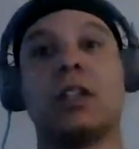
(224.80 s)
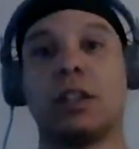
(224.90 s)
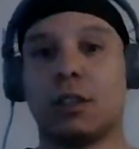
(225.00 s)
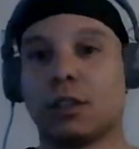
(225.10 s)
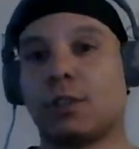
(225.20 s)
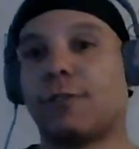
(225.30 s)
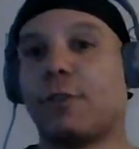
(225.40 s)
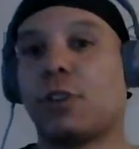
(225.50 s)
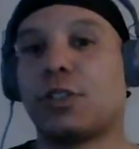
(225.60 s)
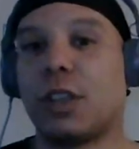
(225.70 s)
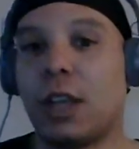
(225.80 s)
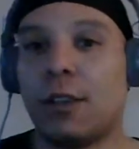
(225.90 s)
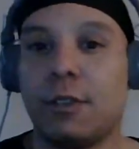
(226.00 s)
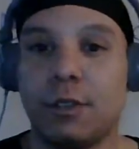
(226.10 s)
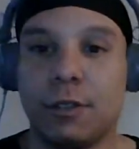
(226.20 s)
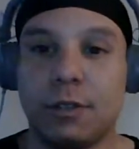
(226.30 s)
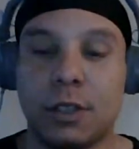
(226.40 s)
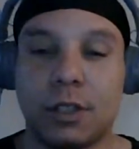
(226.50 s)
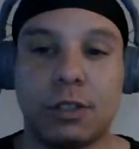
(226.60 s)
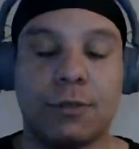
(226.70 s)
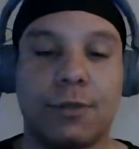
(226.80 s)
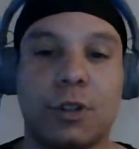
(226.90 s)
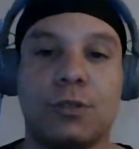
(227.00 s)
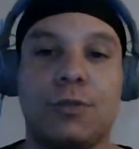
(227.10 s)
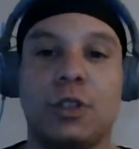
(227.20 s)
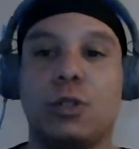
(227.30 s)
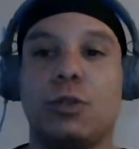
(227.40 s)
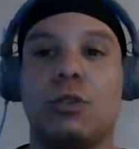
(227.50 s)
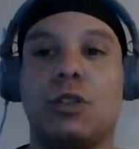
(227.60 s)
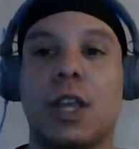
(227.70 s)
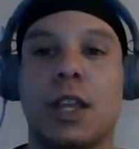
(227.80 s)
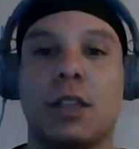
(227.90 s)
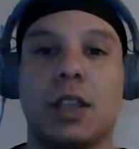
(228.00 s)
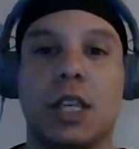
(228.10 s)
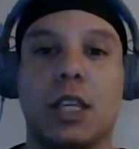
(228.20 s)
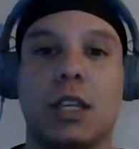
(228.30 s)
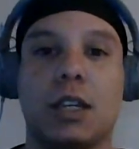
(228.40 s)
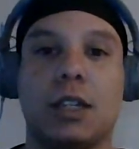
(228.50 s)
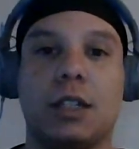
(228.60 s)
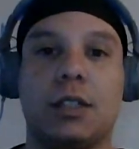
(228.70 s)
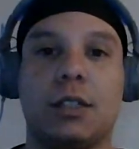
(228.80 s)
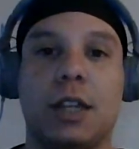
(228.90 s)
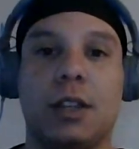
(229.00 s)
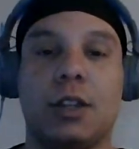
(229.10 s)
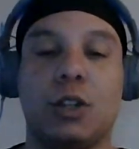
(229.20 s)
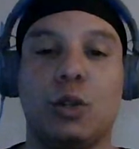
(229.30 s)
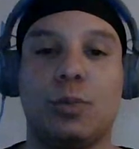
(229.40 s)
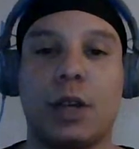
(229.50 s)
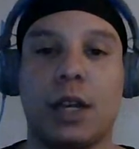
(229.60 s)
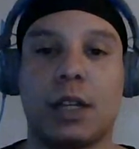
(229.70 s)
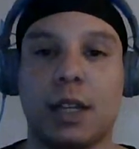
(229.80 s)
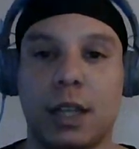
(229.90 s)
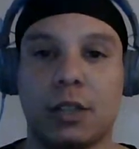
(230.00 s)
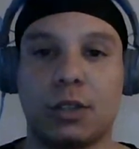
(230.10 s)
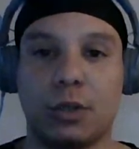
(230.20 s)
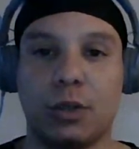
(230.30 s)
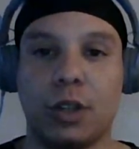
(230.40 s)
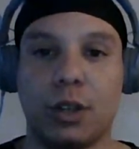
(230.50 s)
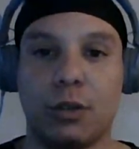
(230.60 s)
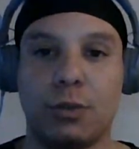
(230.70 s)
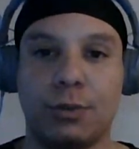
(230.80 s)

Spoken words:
this is the first visual in the new podcast studio.